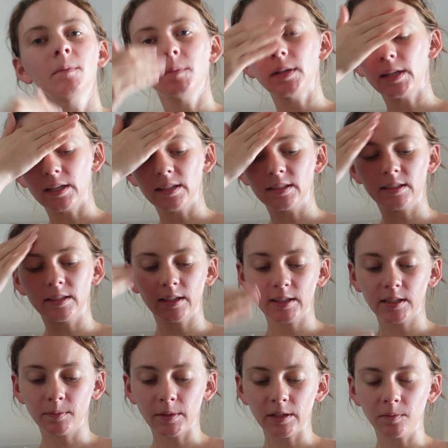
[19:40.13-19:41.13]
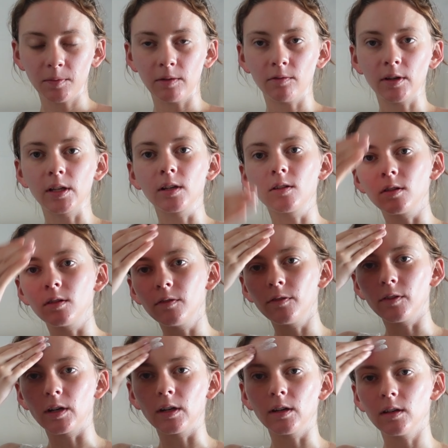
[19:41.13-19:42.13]
because it's meant to be really good
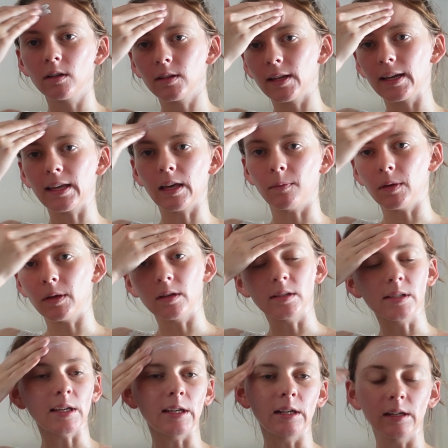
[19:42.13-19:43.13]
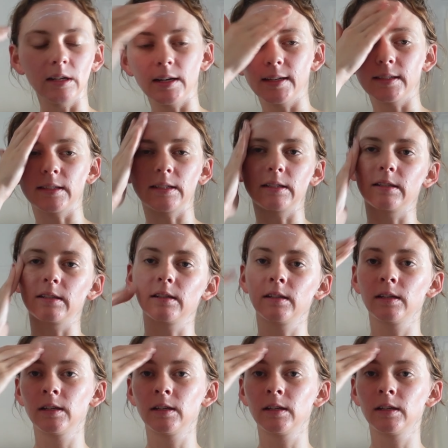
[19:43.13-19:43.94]
for like keeping your skin nice and